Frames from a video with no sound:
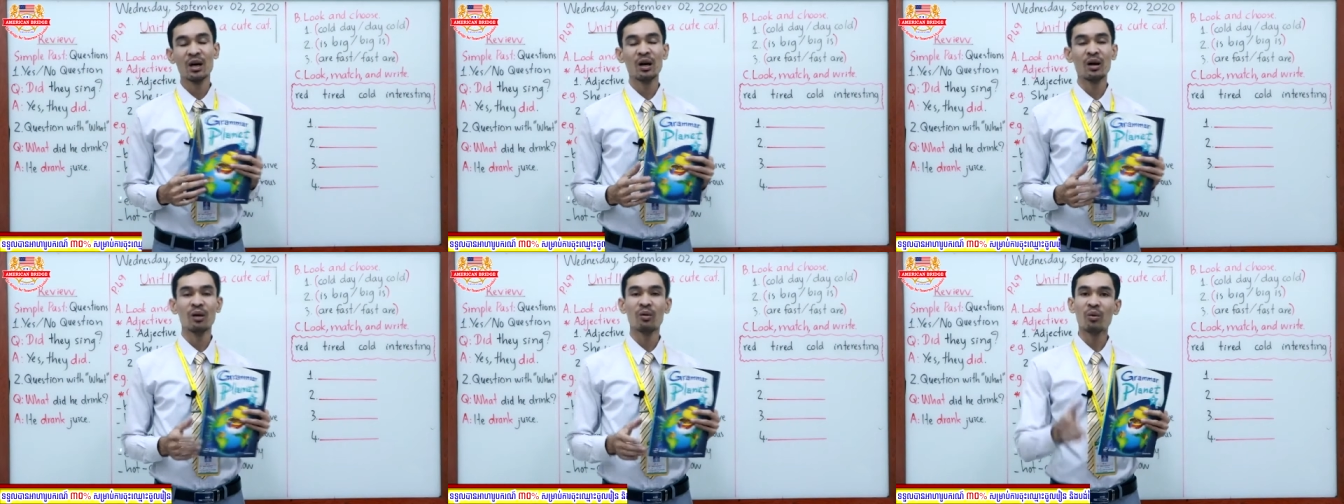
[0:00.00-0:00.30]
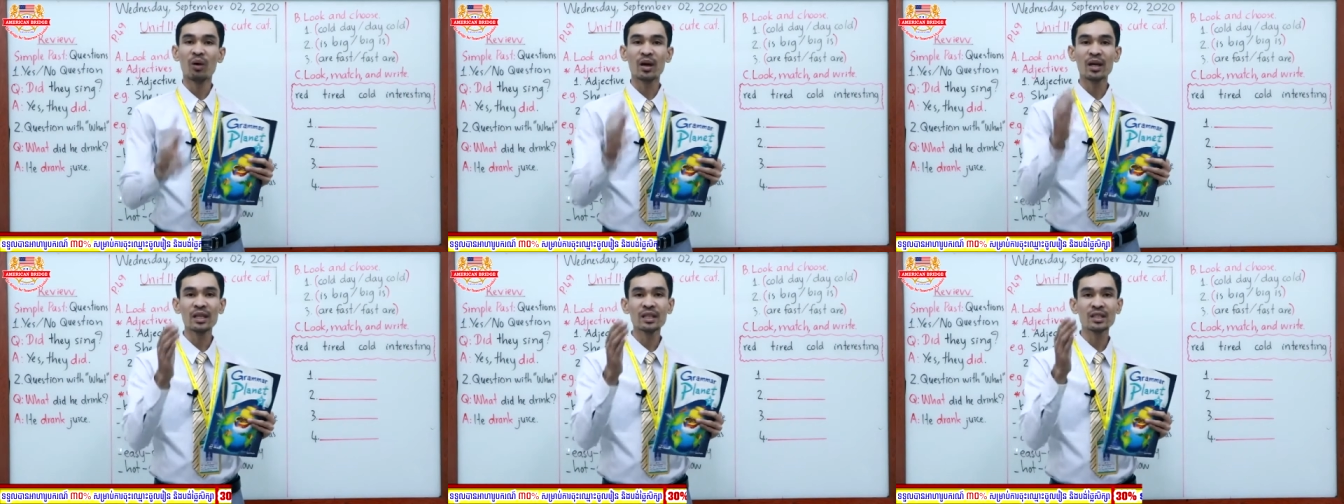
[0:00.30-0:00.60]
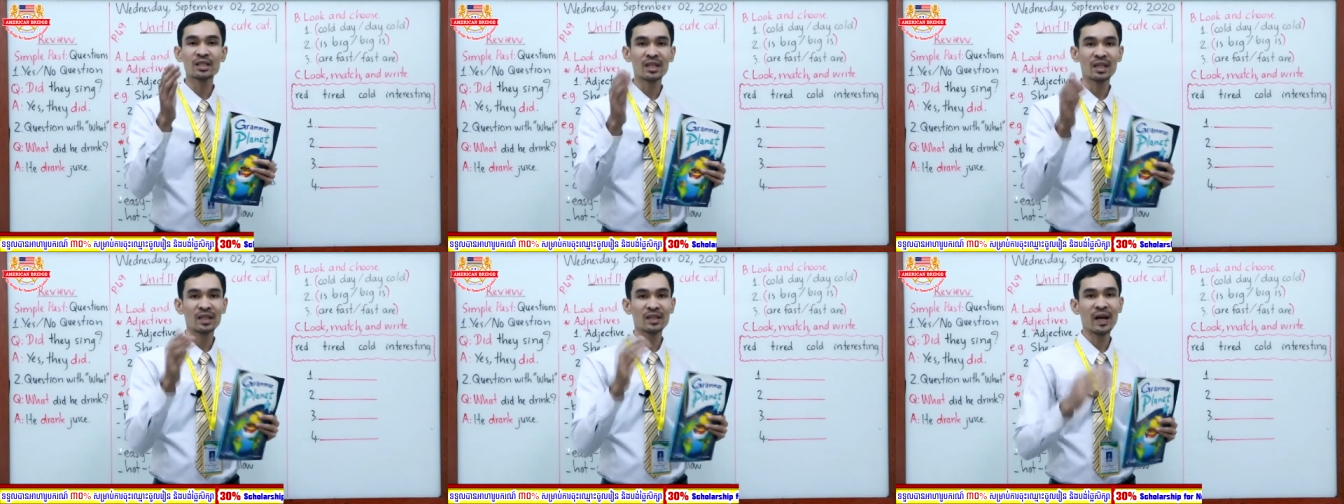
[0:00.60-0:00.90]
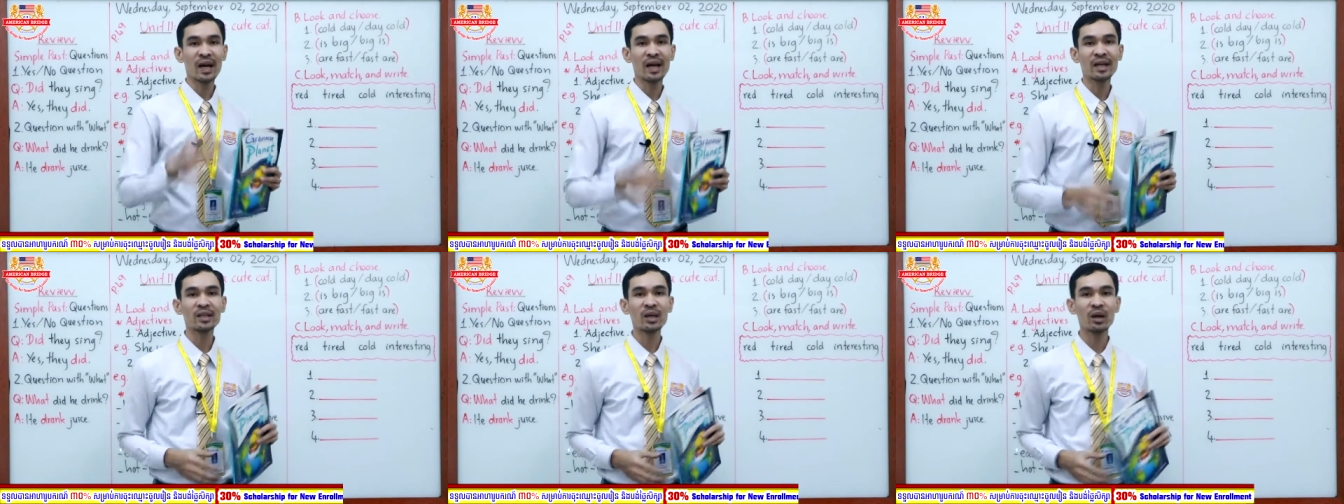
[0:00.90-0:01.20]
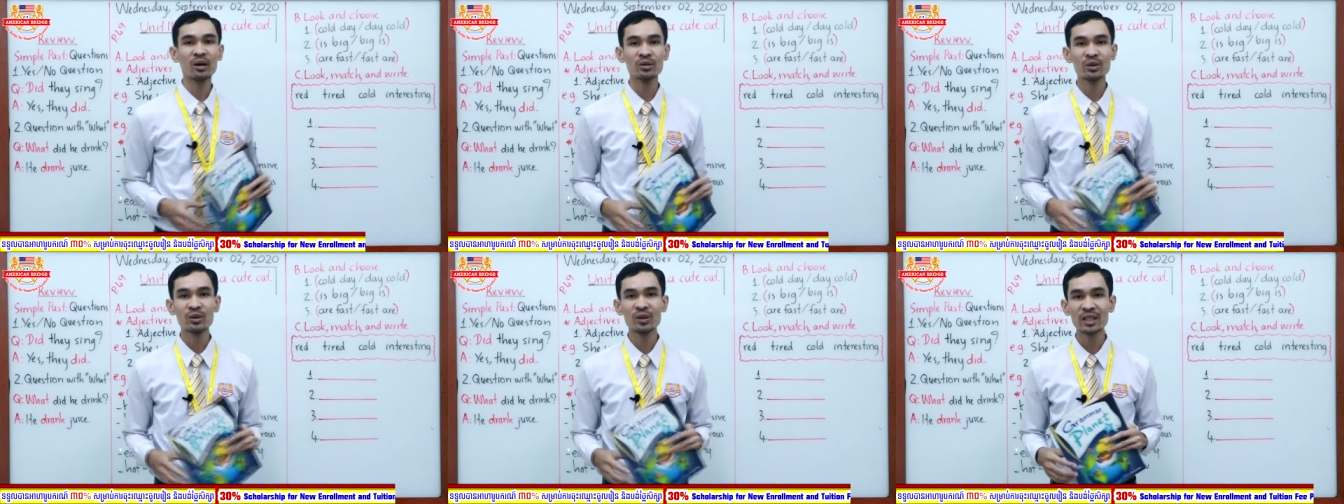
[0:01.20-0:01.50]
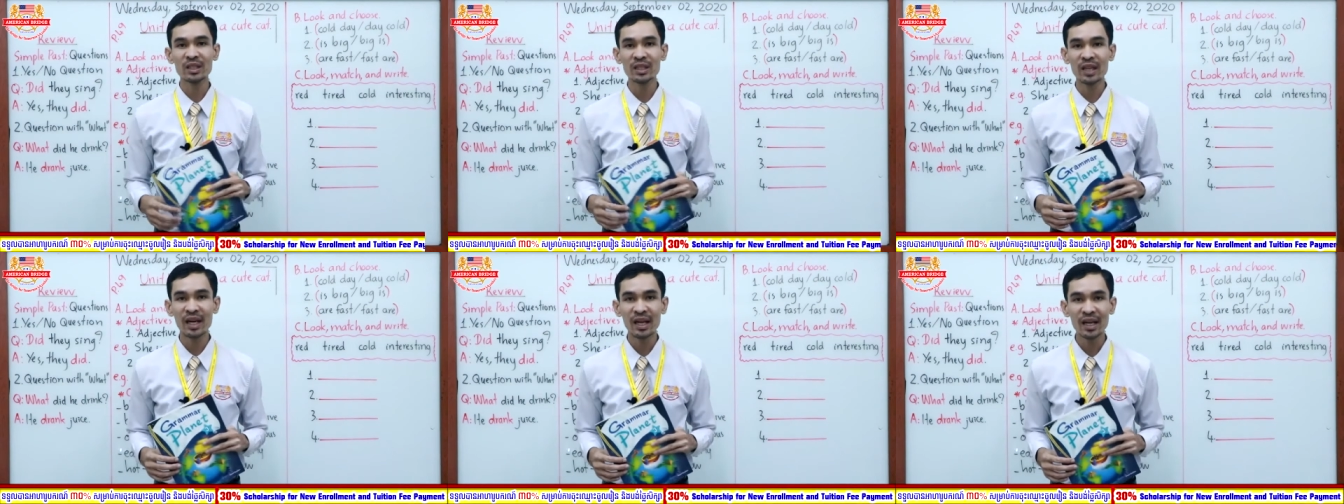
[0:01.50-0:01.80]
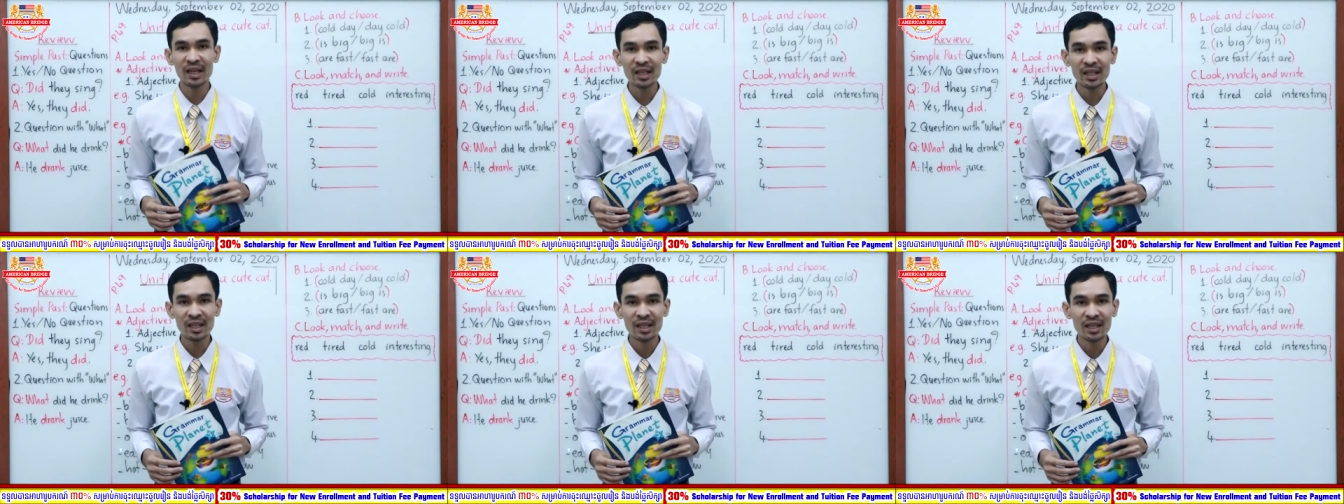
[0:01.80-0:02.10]
What is the title unit
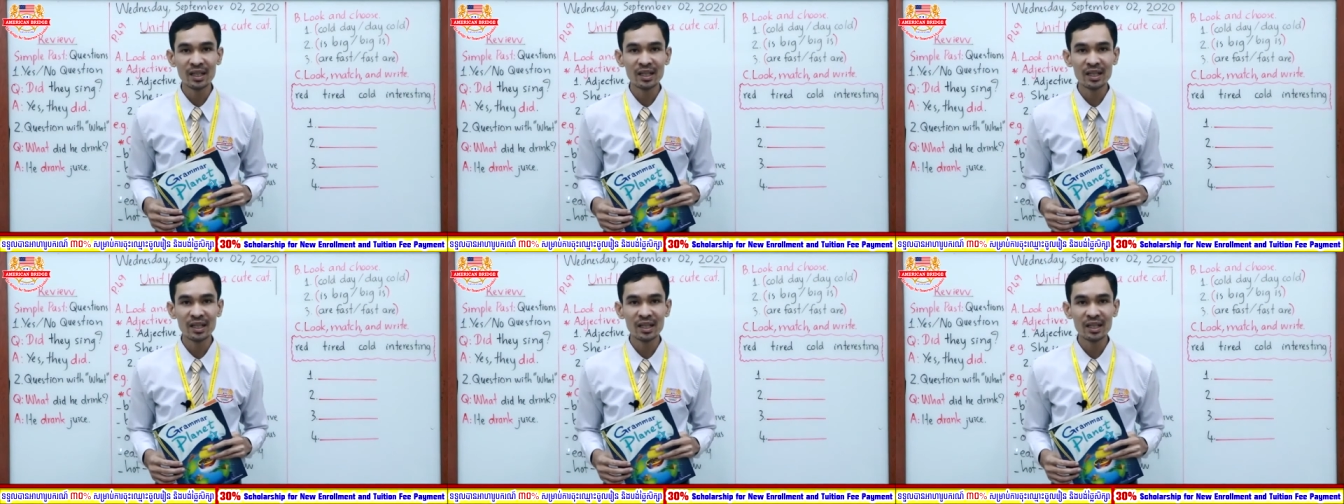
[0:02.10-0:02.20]
10?